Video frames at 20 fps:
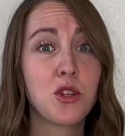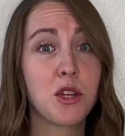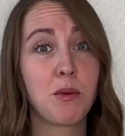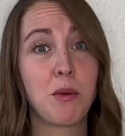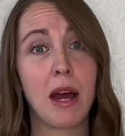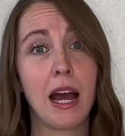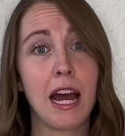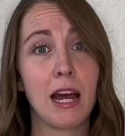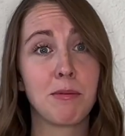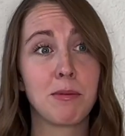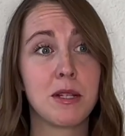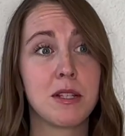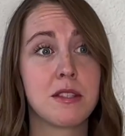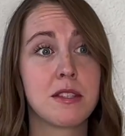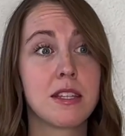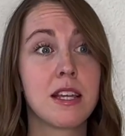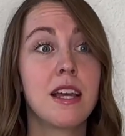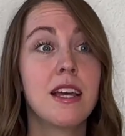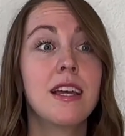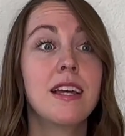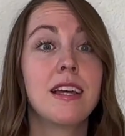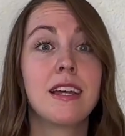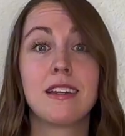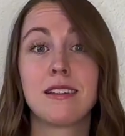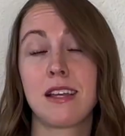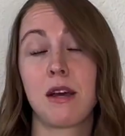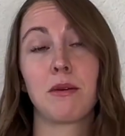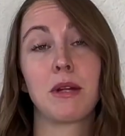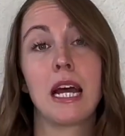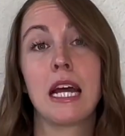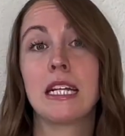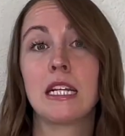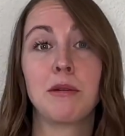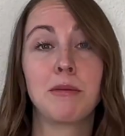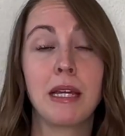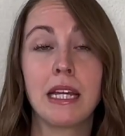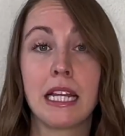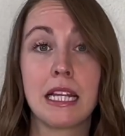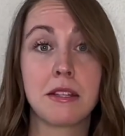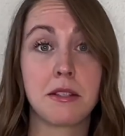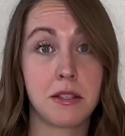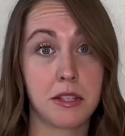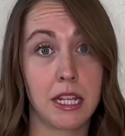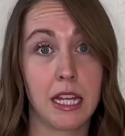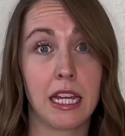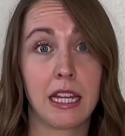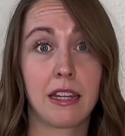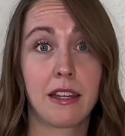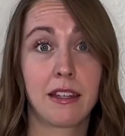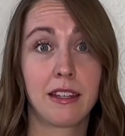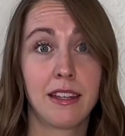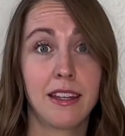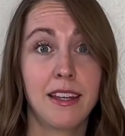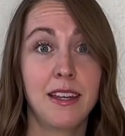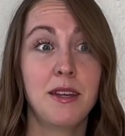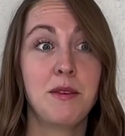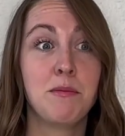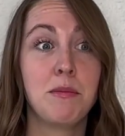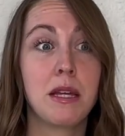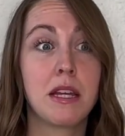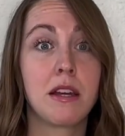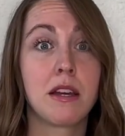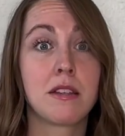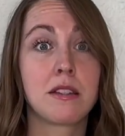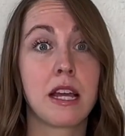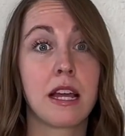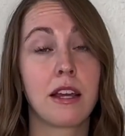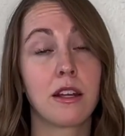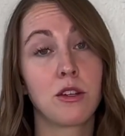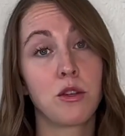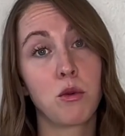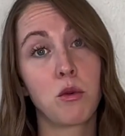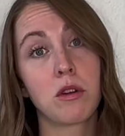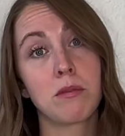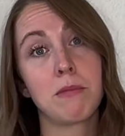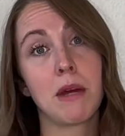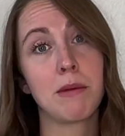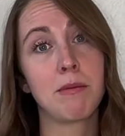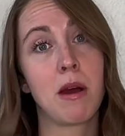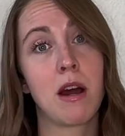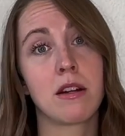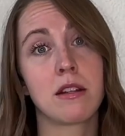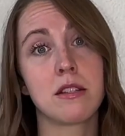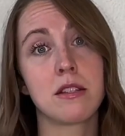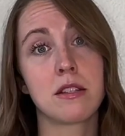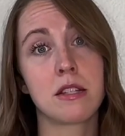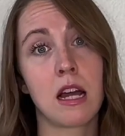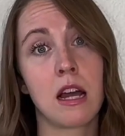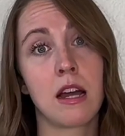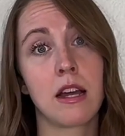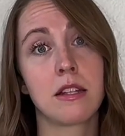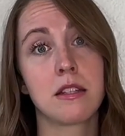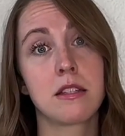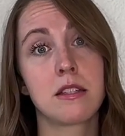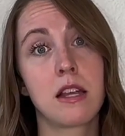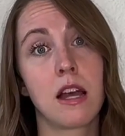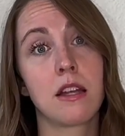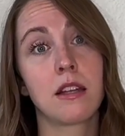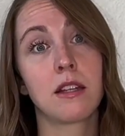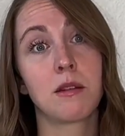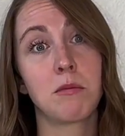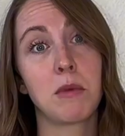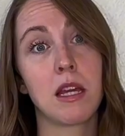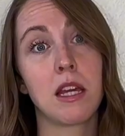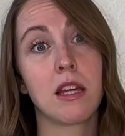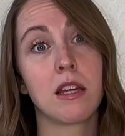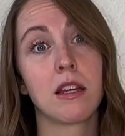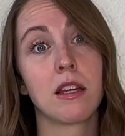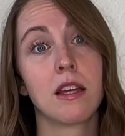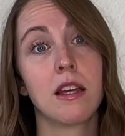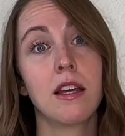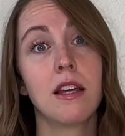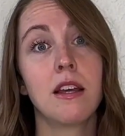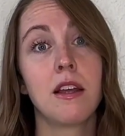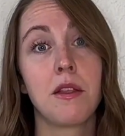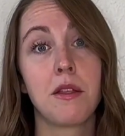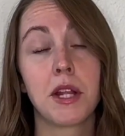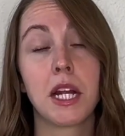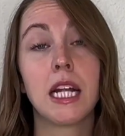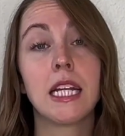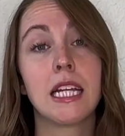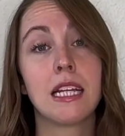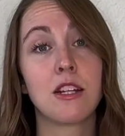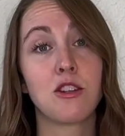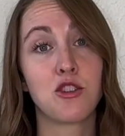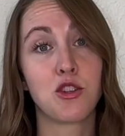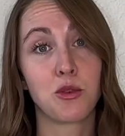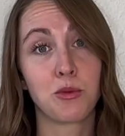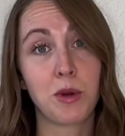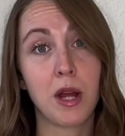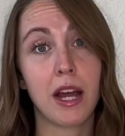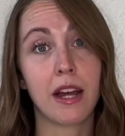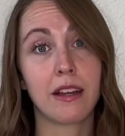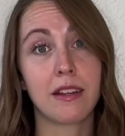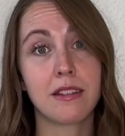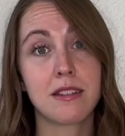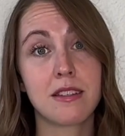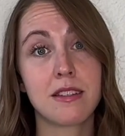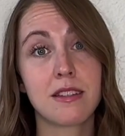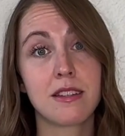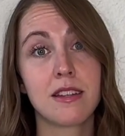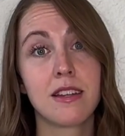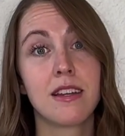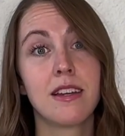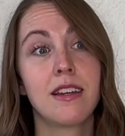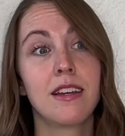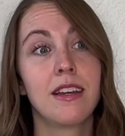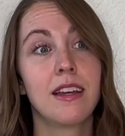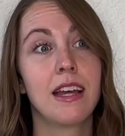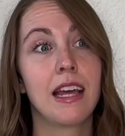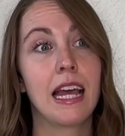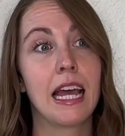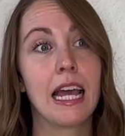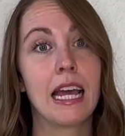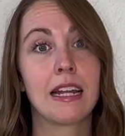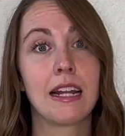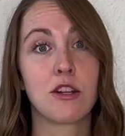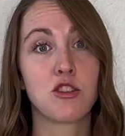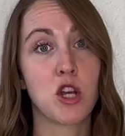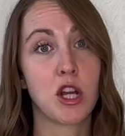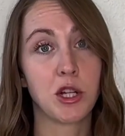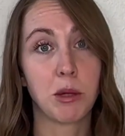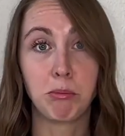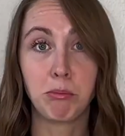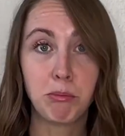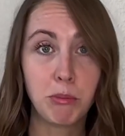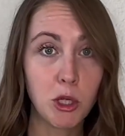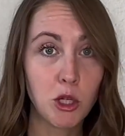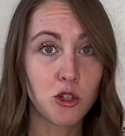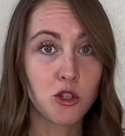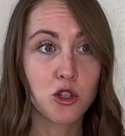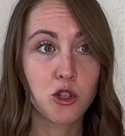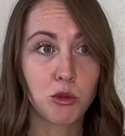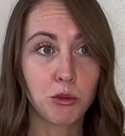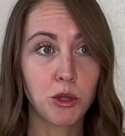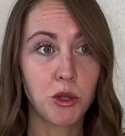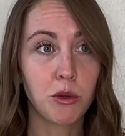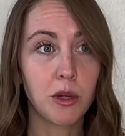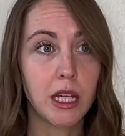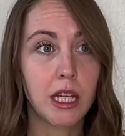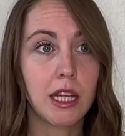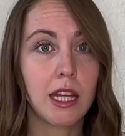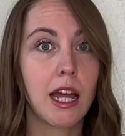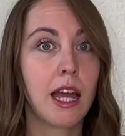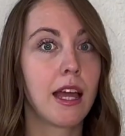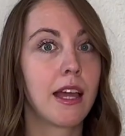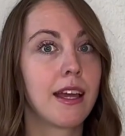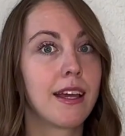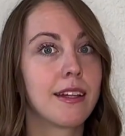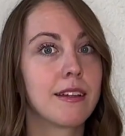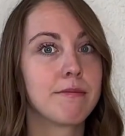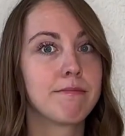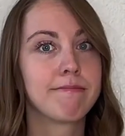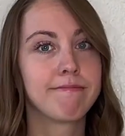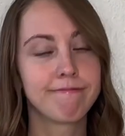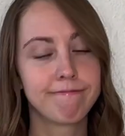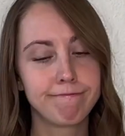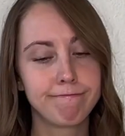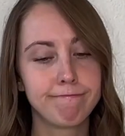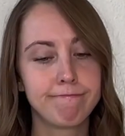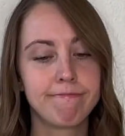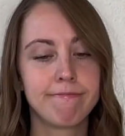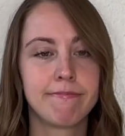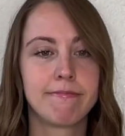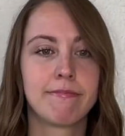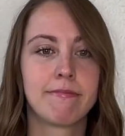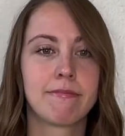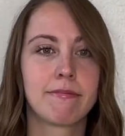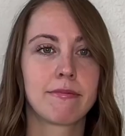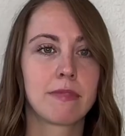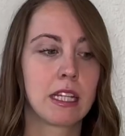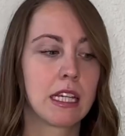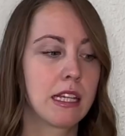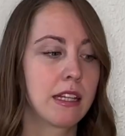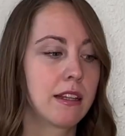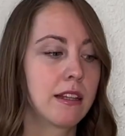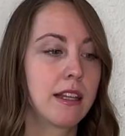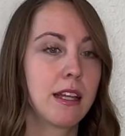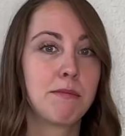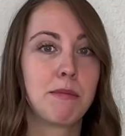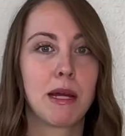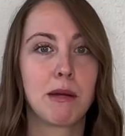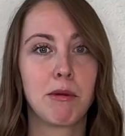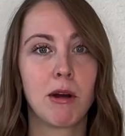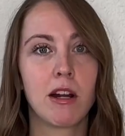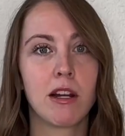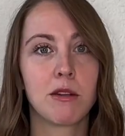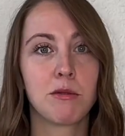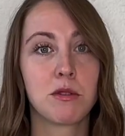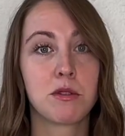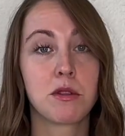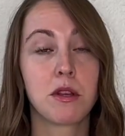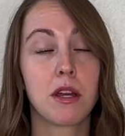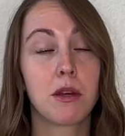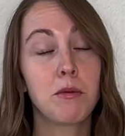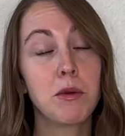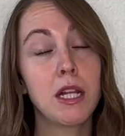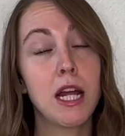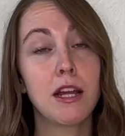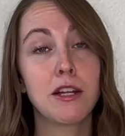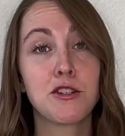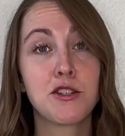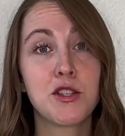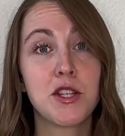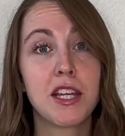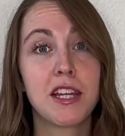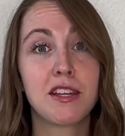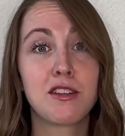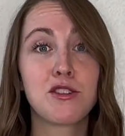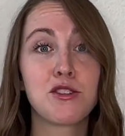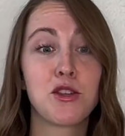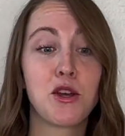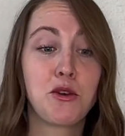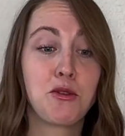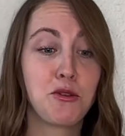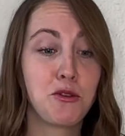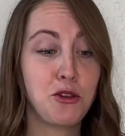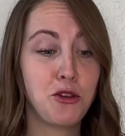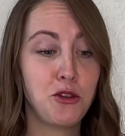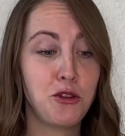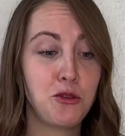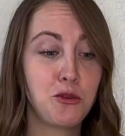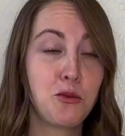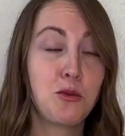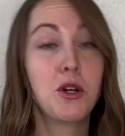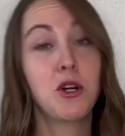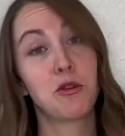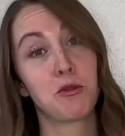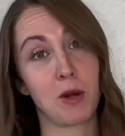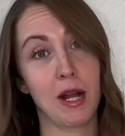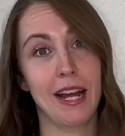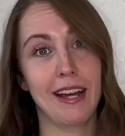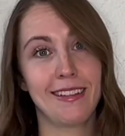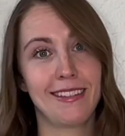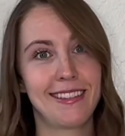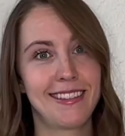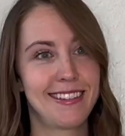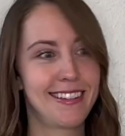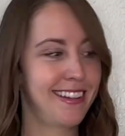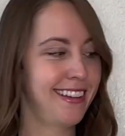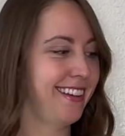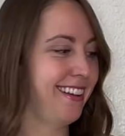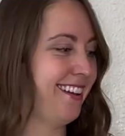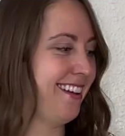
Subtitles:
what happens is I would end up getting sick because I ignored my body's signs telling me that I needed to rest. And I tried to push through it. And then my body was like, well, now you're sick, so you will rest.